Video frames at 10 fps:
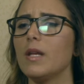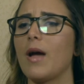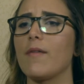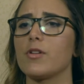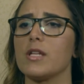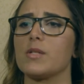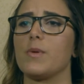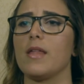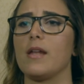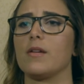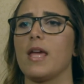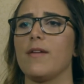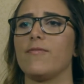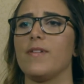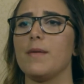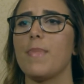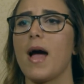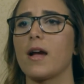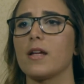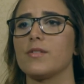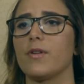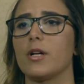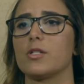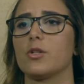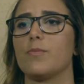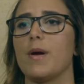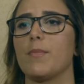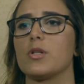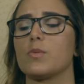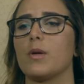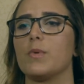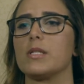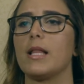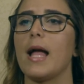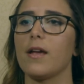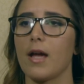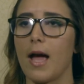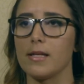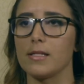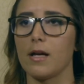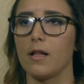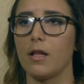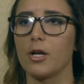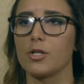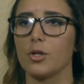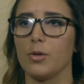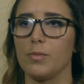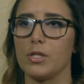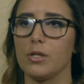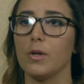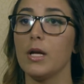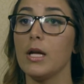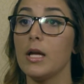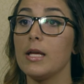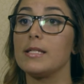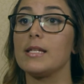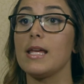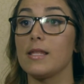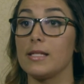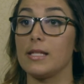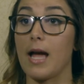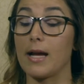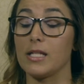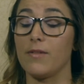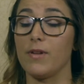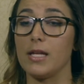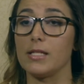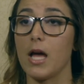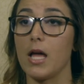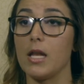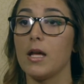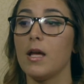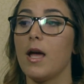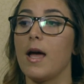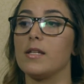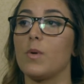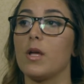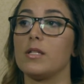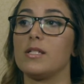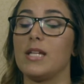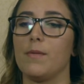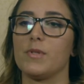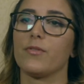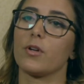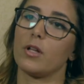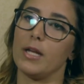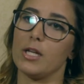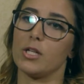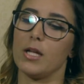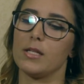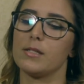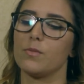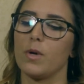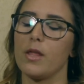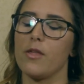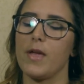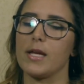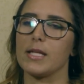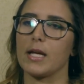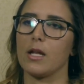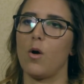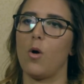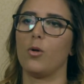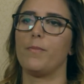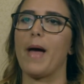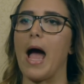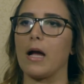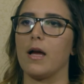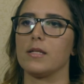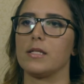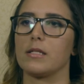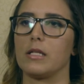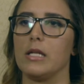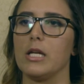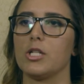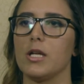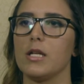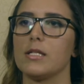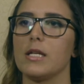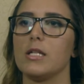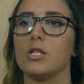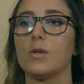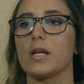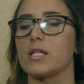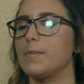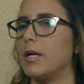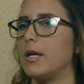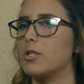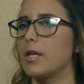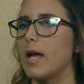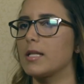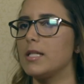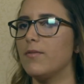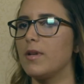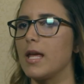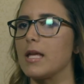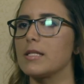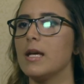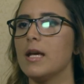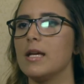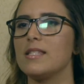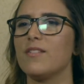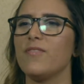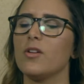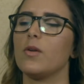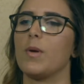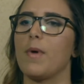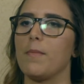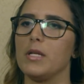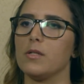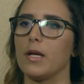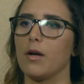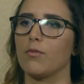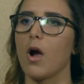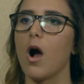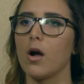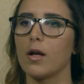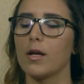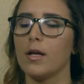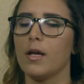After this, we then gave feedback as far as group members, what it was like as a large group to see this activity done, as well as tips for clinicians. One of the things that can hold back us as clinicians in doing experiential activities is the fear that we might be doing it wrong.